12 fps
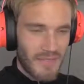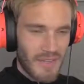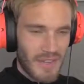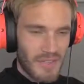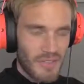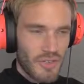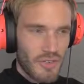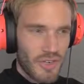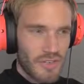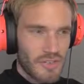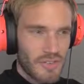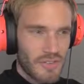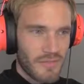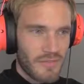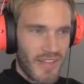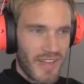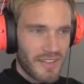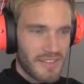feel like I should have cut
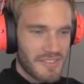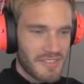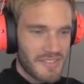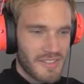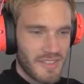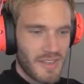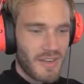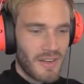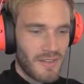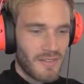something else, you know?